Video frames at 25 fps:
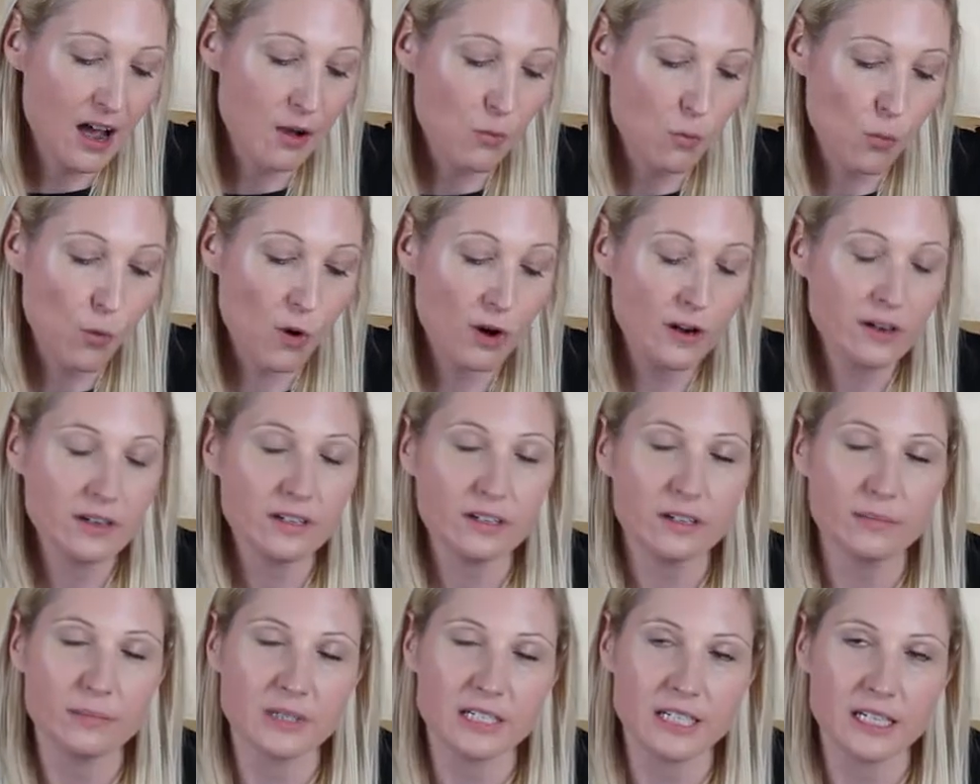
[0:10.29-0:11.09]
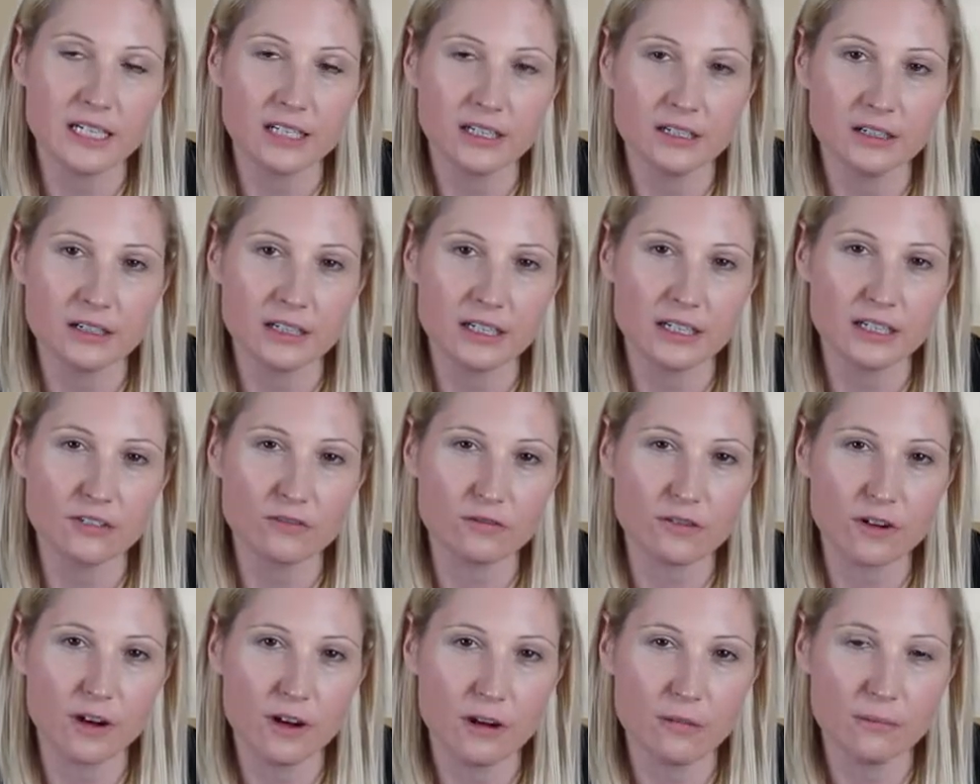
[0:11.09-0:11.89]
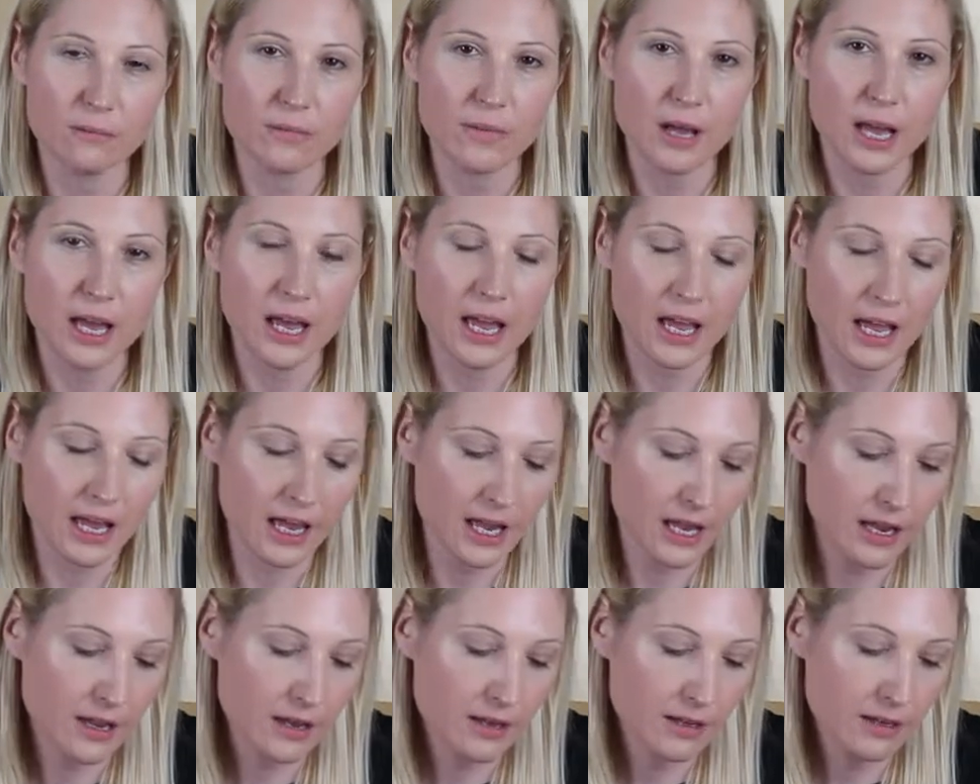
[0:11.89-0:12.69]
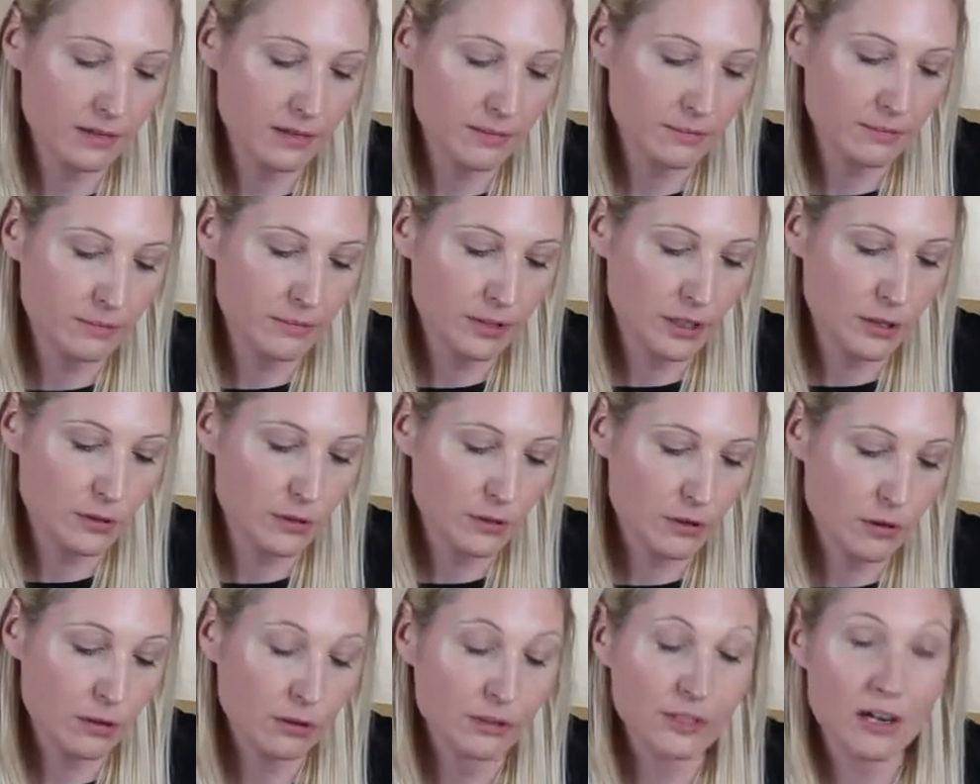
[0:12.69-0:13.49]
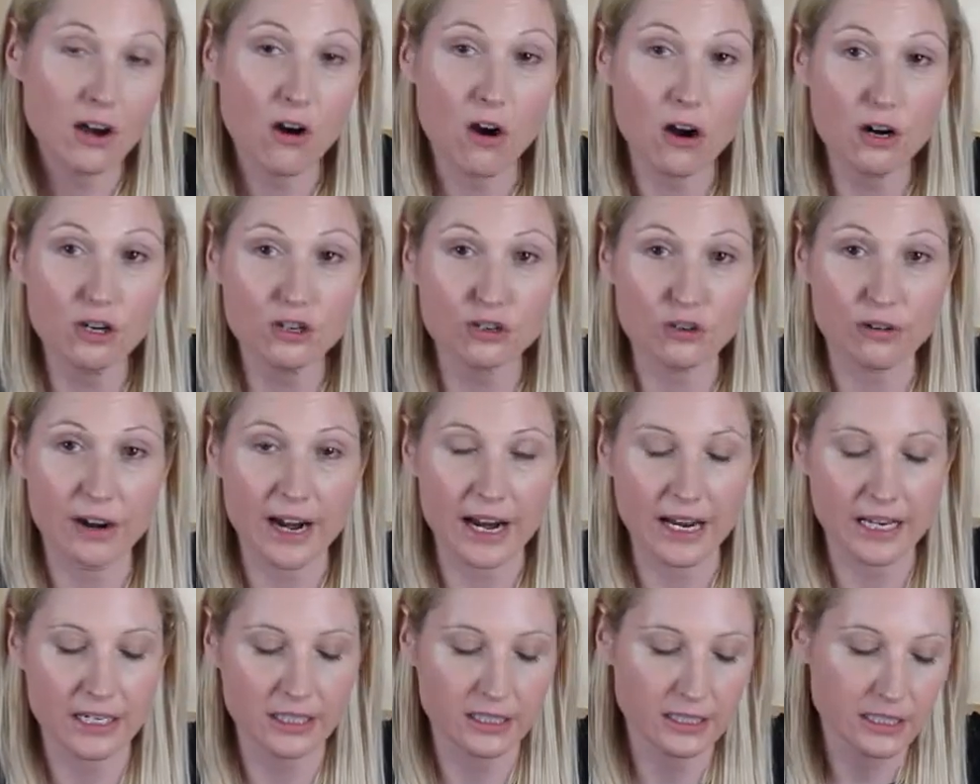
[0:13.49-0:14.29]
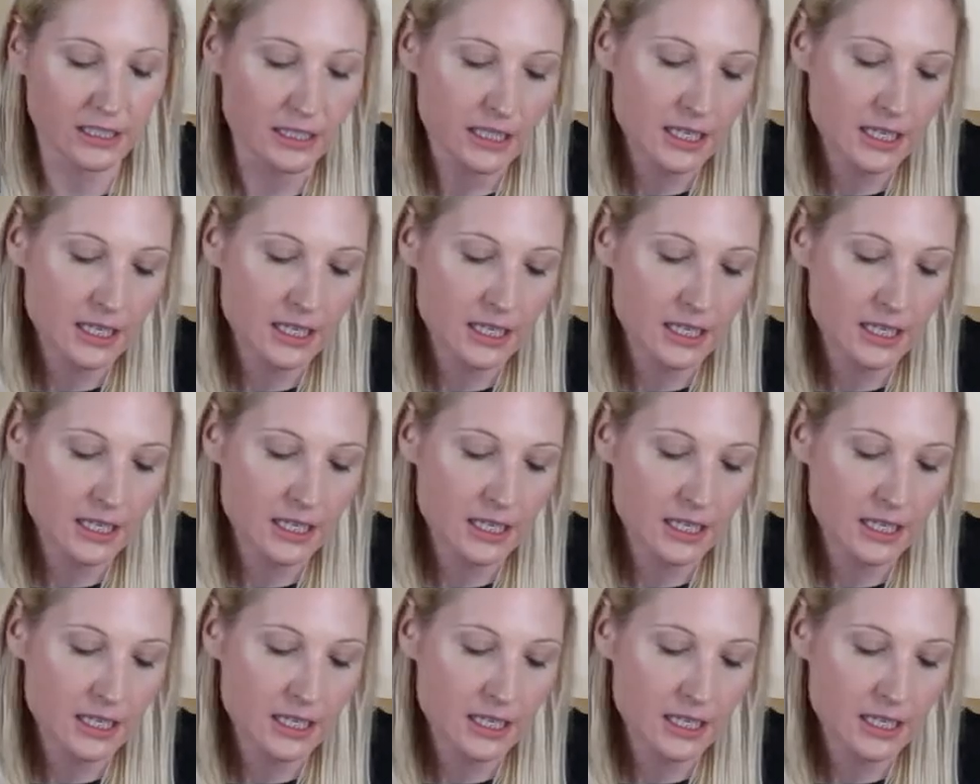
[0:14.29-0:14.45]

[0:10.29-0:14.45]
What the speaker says: And one in particular is from a bloke called Andre.